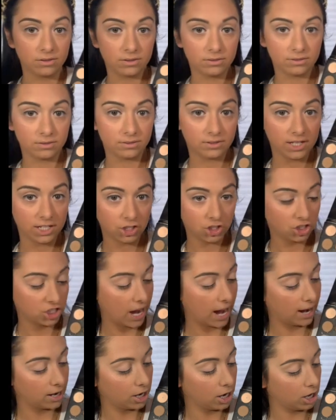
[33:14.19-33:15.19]
The
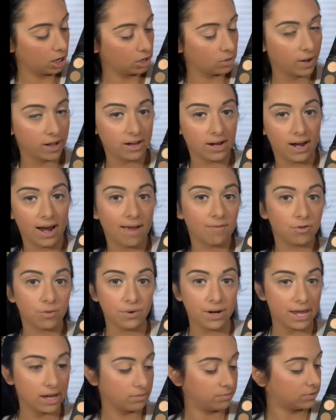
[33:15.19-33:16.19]
shadow, I have no
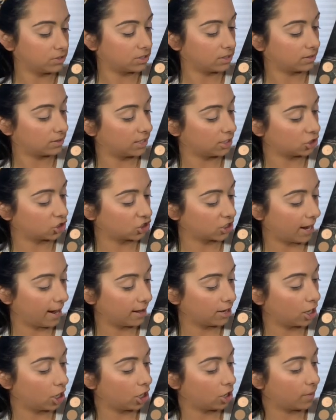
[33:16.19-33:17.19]
names. The
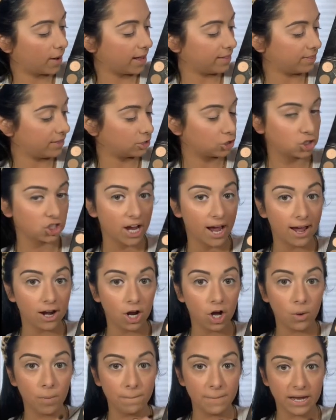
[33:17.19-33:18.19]
shadow and the
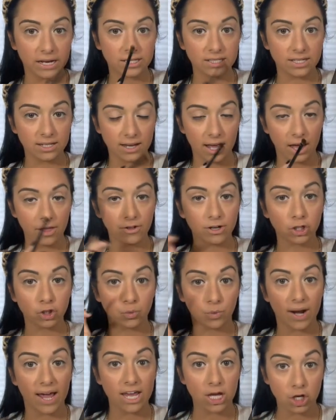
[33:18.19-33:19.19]
shadow mixed together is what
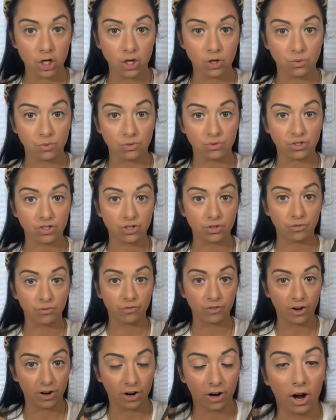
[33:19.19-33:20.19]
I used
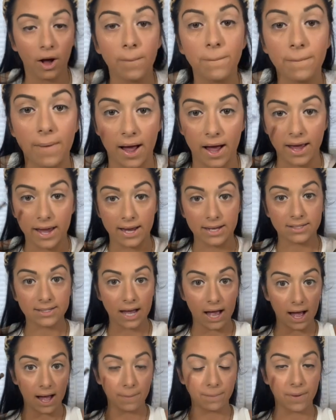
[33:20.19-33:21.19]
for my
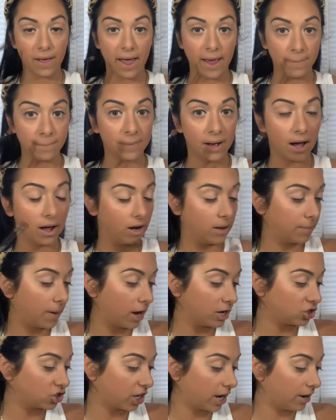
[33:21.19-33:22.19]
top and bottom
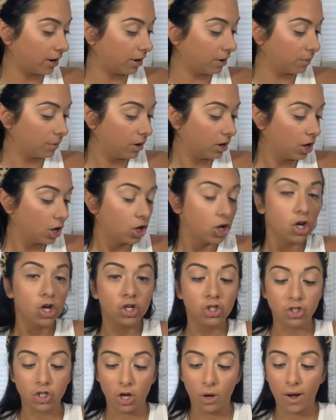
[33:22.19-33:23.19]
eyeshadow.
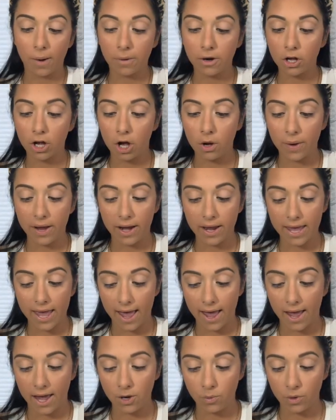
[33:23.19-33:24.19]
So I'm gonna go in
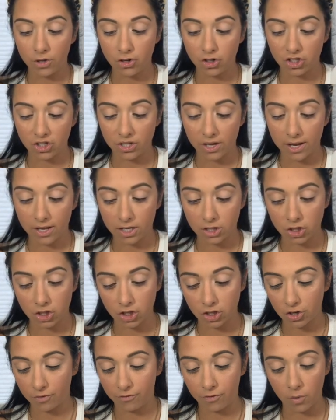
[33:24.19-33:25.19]
again with just like, this is
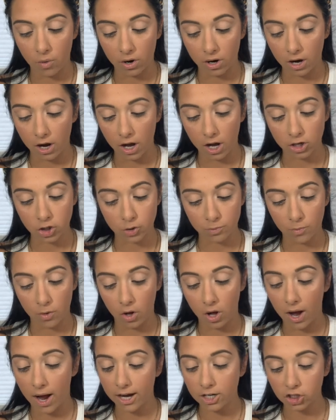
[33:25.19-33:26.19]
a Sephora small
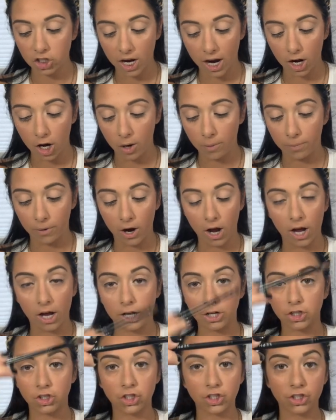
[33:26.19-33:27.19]
eyeshadow
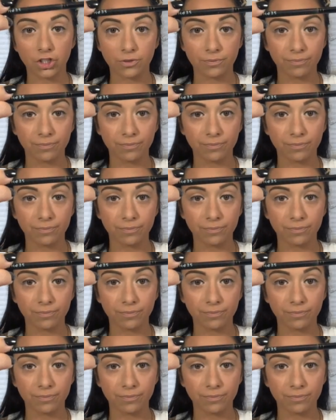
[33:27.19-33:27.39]
brush,